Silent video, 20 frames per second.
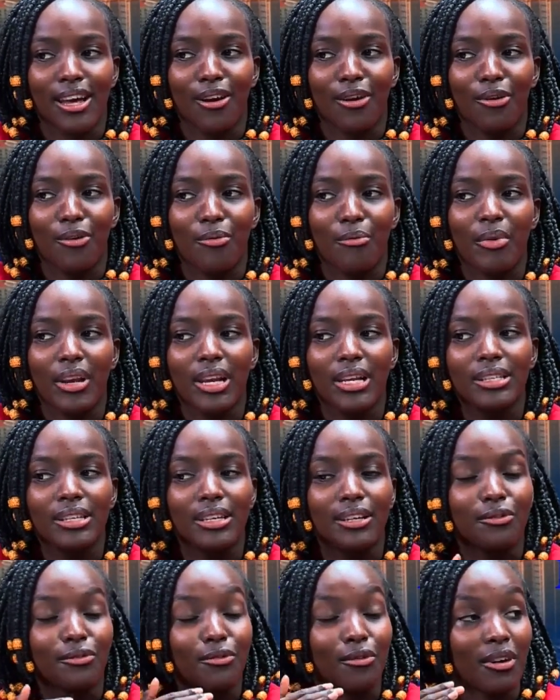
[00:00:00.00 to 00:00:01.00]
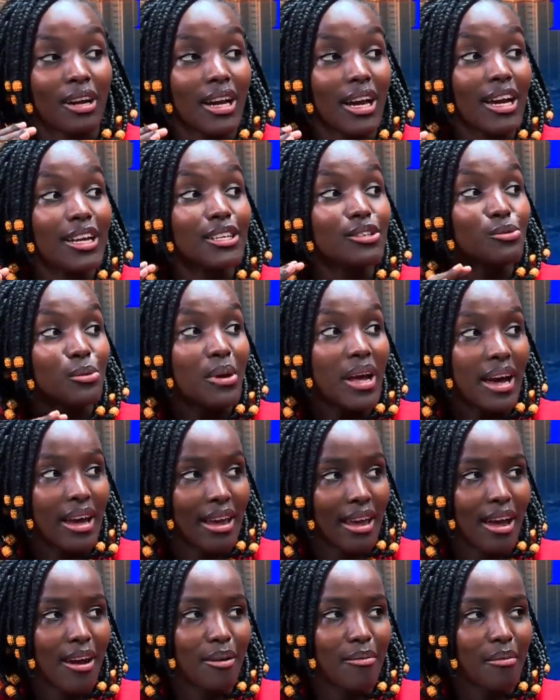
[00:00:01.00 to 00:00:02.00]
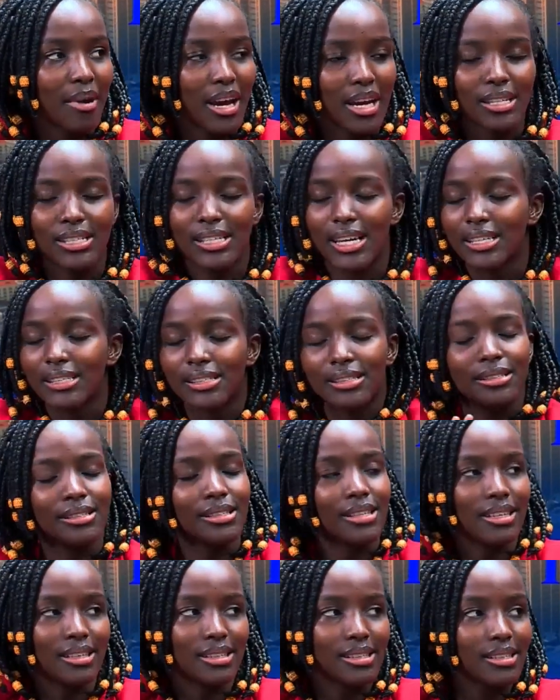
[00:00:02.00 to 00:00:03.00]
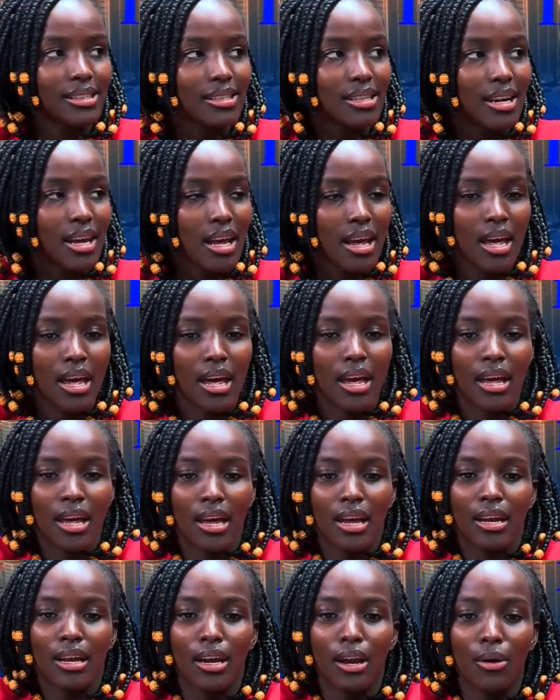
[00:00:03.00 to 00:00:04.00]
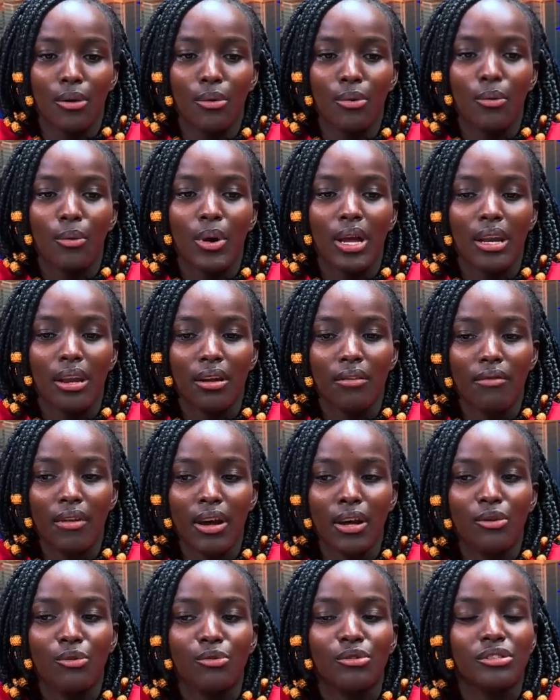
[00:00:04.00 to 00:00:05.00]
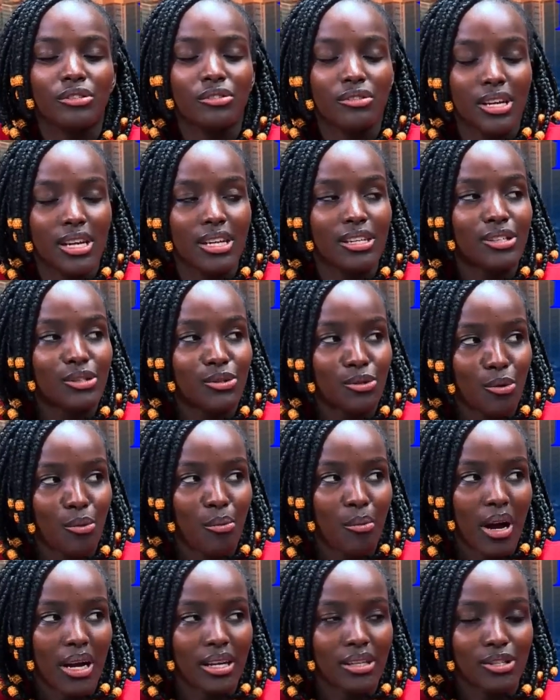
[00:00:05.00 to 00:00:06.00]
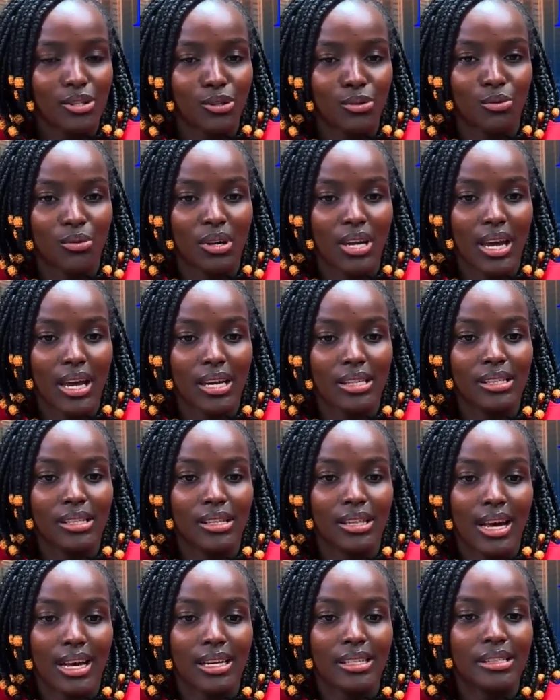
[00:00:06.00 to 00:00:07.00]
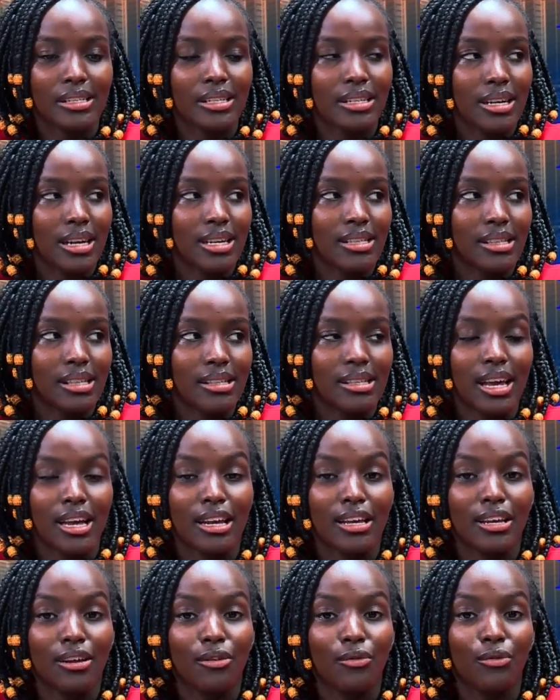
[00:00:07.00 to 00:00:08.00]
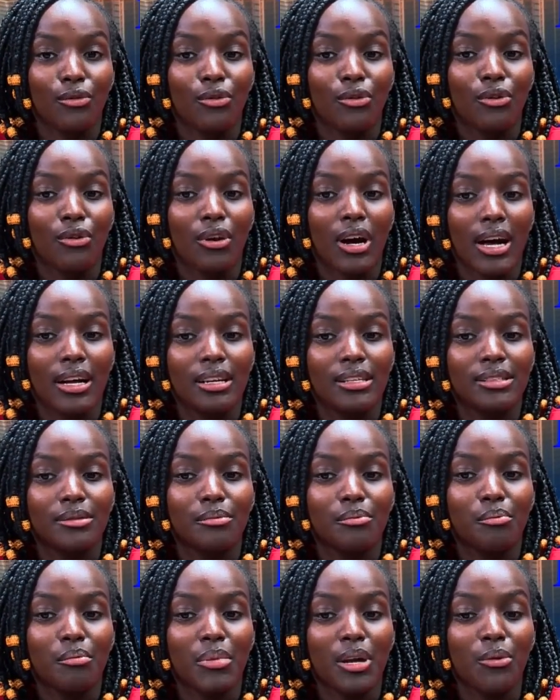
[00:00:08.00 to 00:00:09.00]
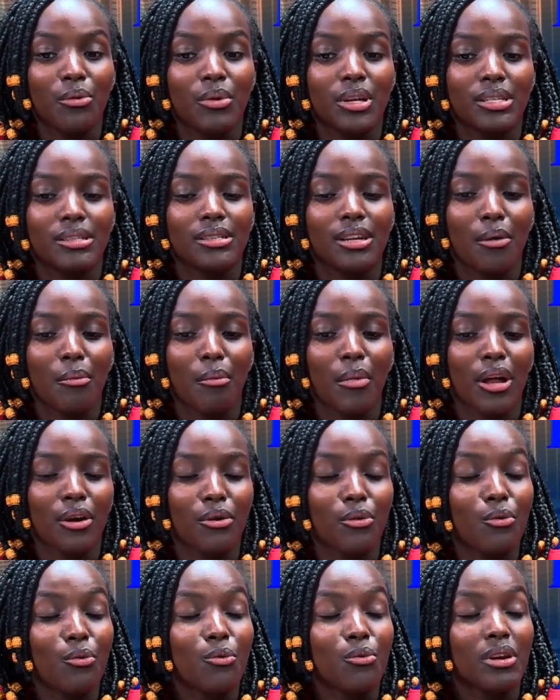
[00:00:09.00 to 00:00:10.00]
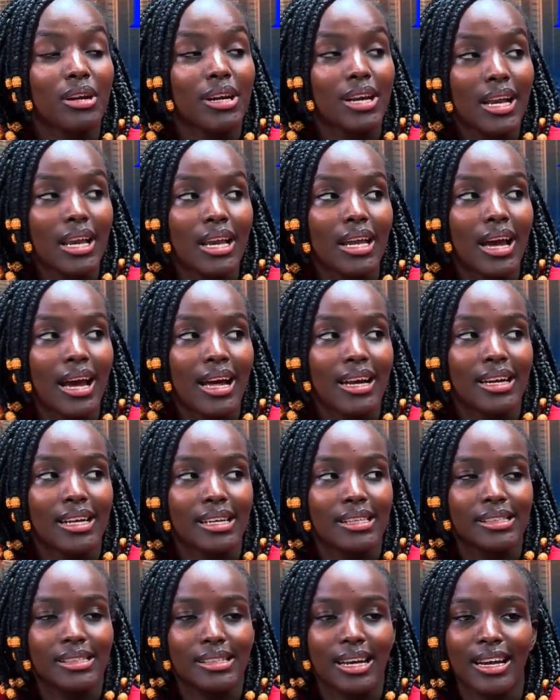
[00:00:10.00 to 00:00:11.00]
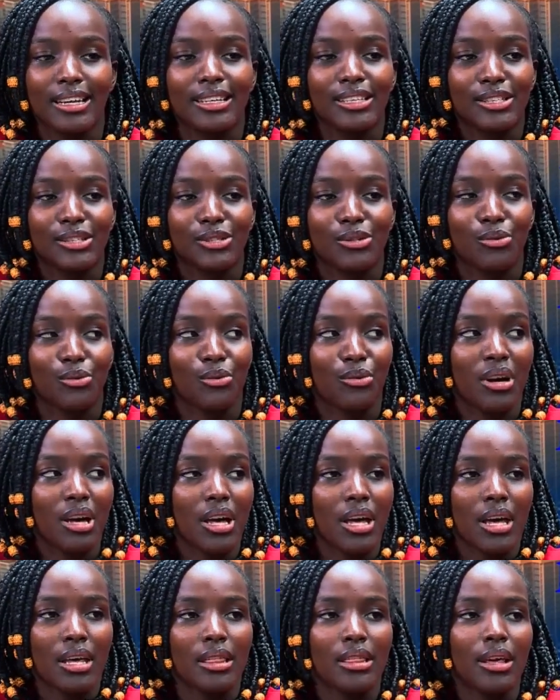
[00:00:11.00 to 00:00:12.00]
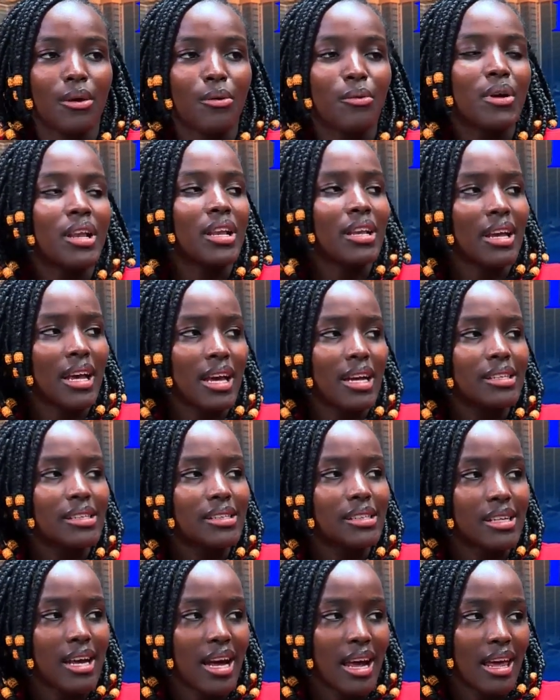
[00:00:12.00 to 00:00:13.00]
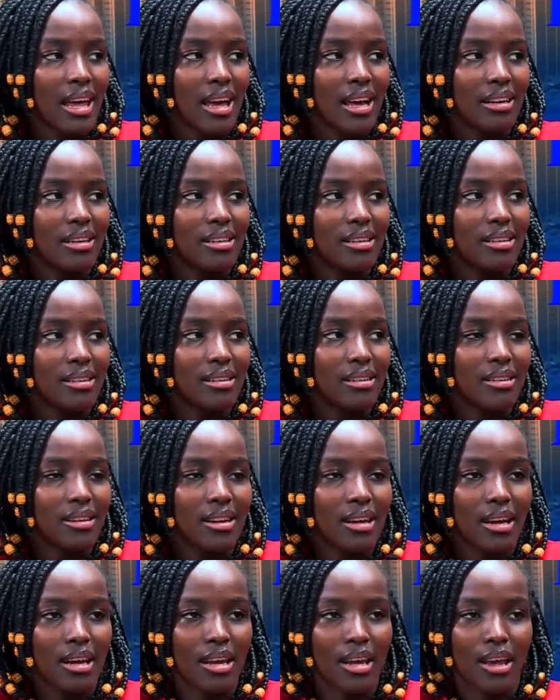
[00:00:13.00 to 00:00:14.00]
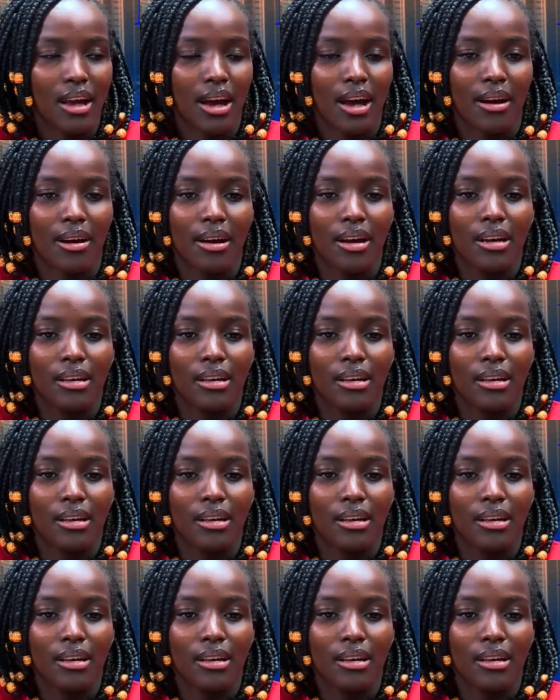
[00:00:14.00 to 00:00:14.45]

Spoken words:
completely forget where I am. I just sit. Now, whenever you strain so much, you get that crisis. And if you can't be with someone who really understands you, they will get tired. Yeah,